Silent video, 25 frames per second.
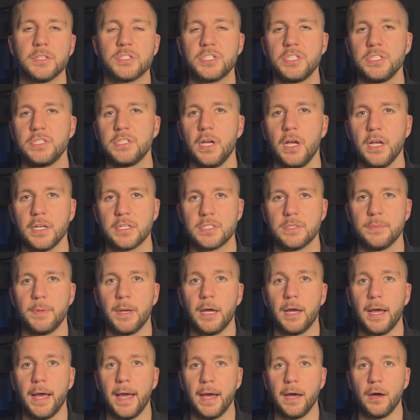she talks
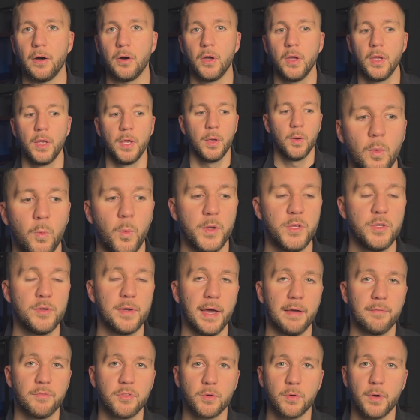about how when you
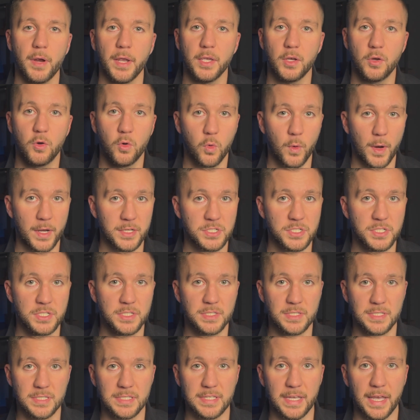have the right
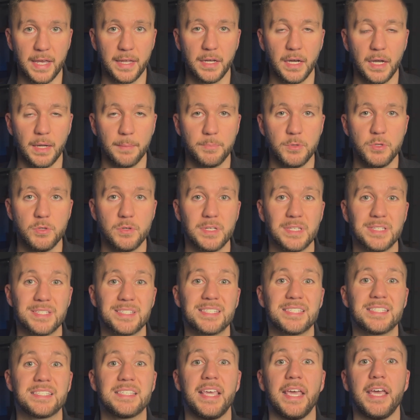questions set up, you can
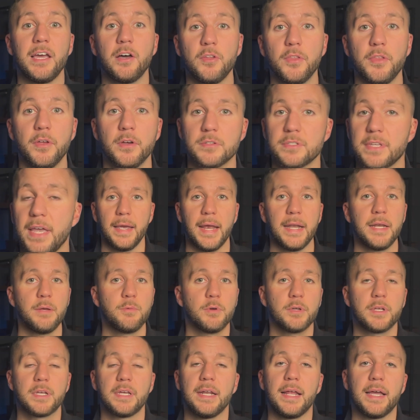scale those.
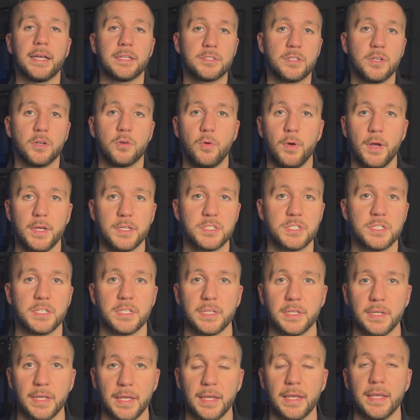Anyone can ask a
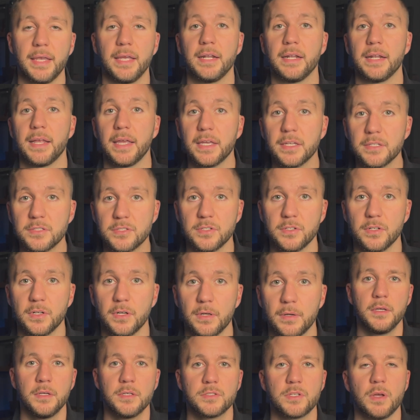question and get an answer.
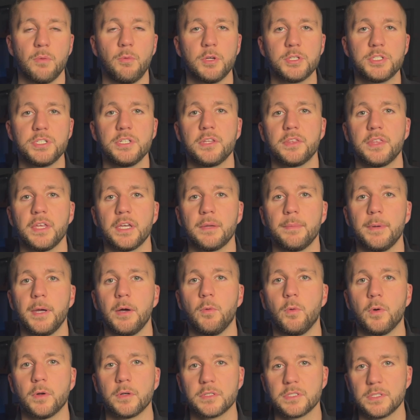So I want you to think about
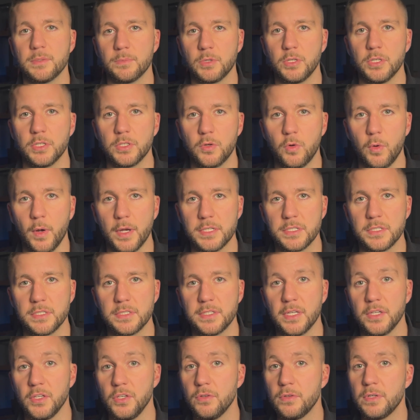what are some good questions
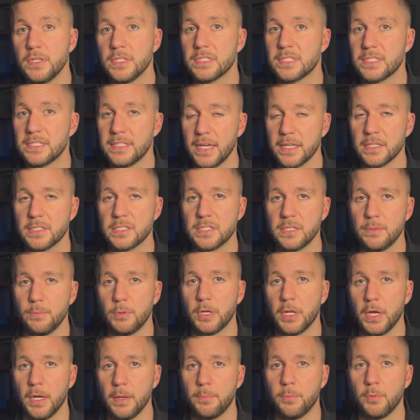that you can set someone
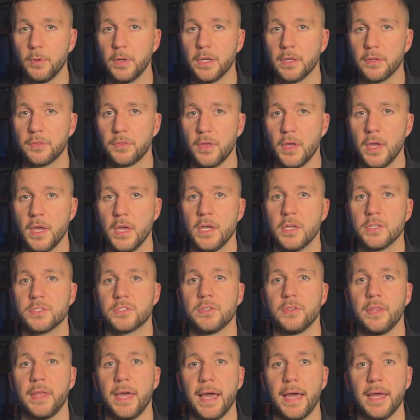up with so
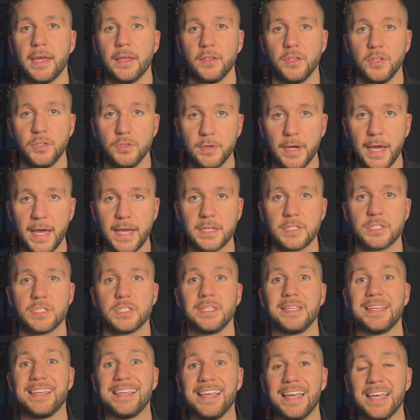that you actually
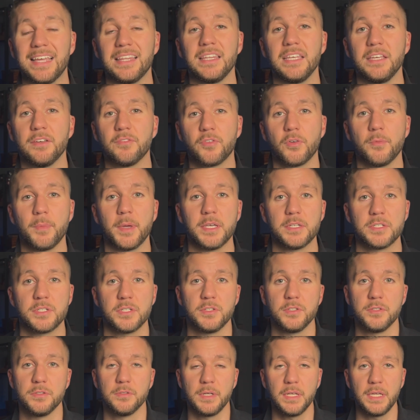get the information
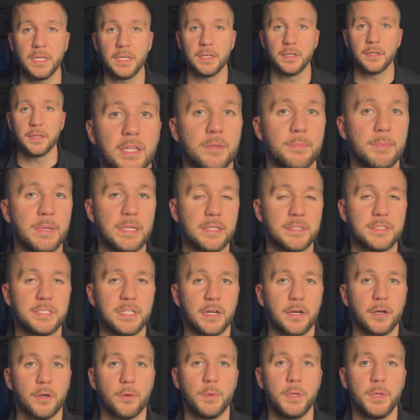you need. In the military, we